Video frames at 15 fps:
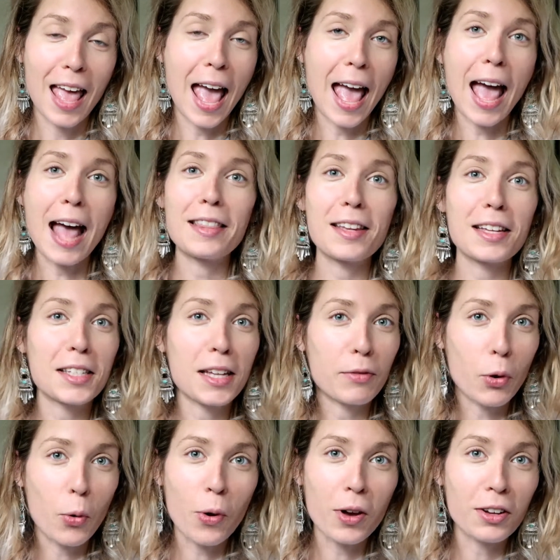it doesn't
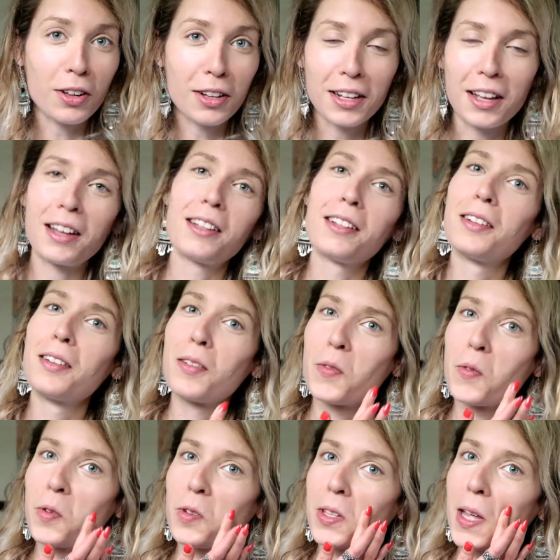have oil in it,
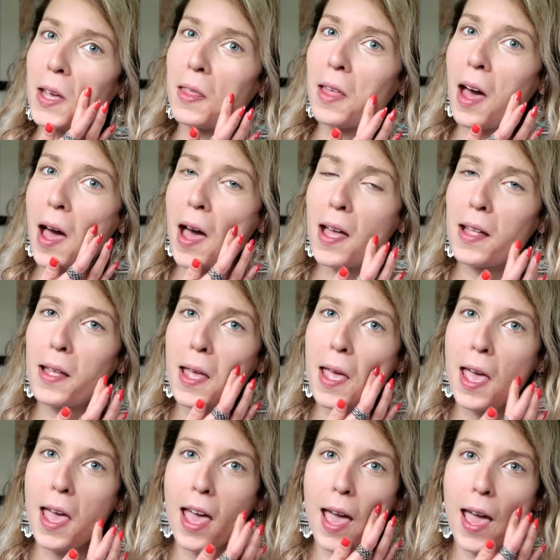we'll say that.
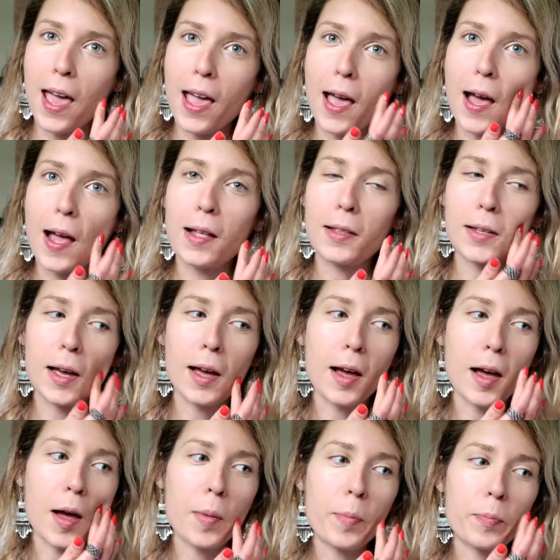And
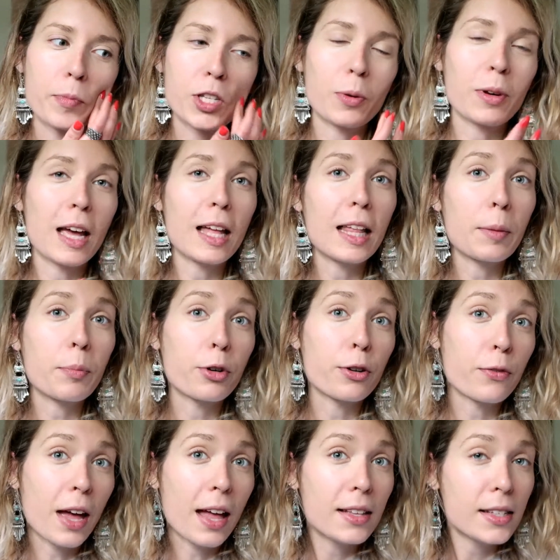so it kind of like
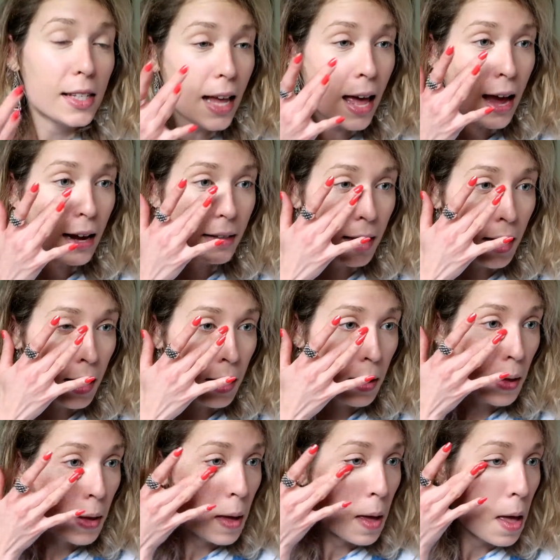prevents
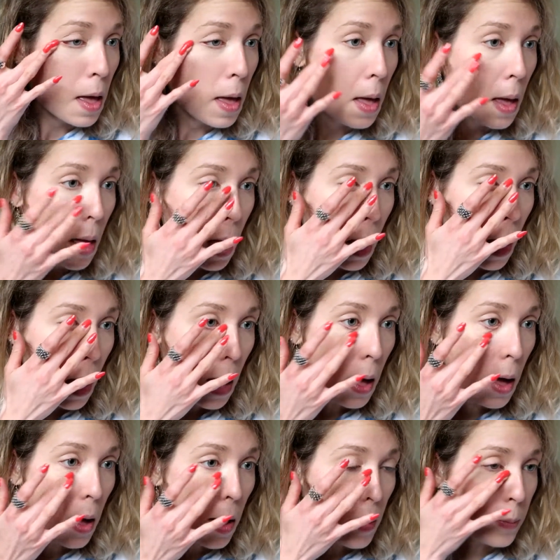acne,
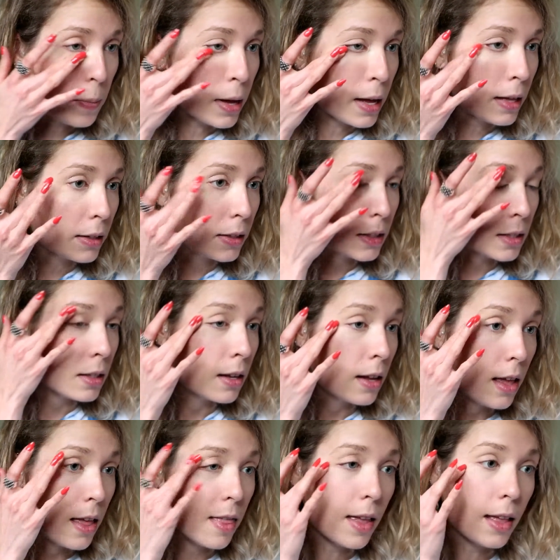but
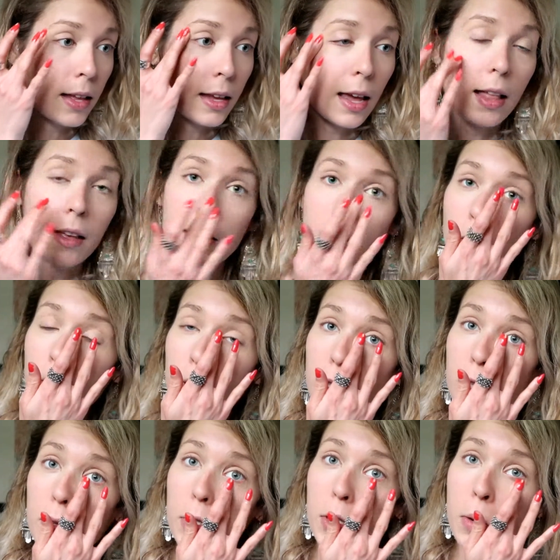then again, it can only
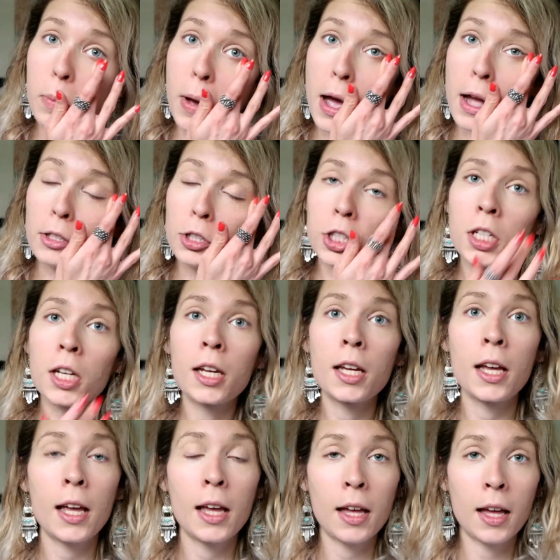do so much.
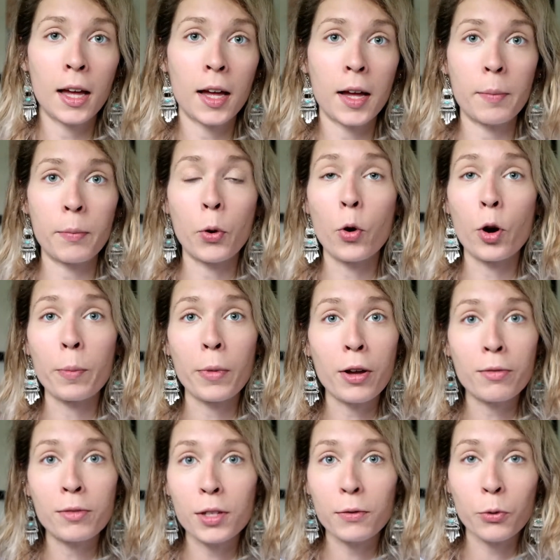
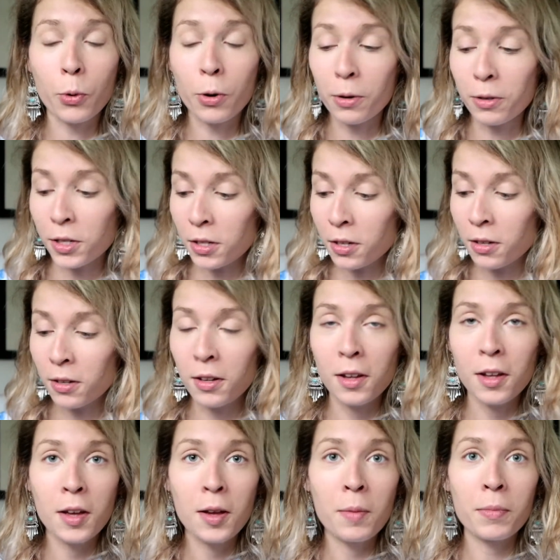Hormones, of course,
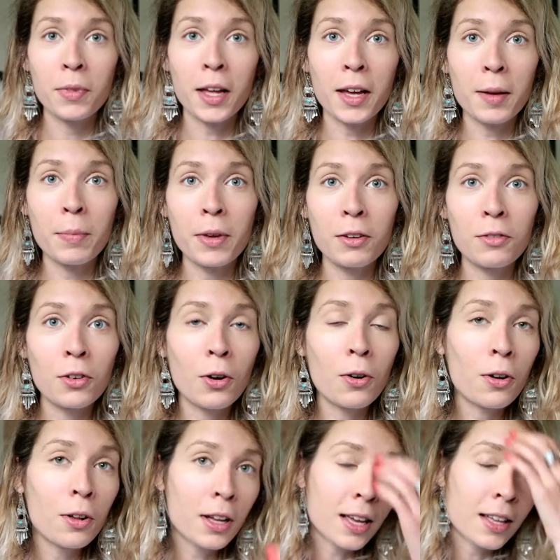play a big
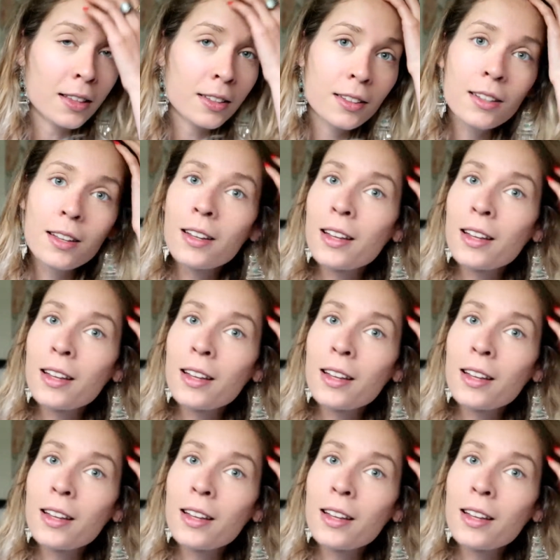role in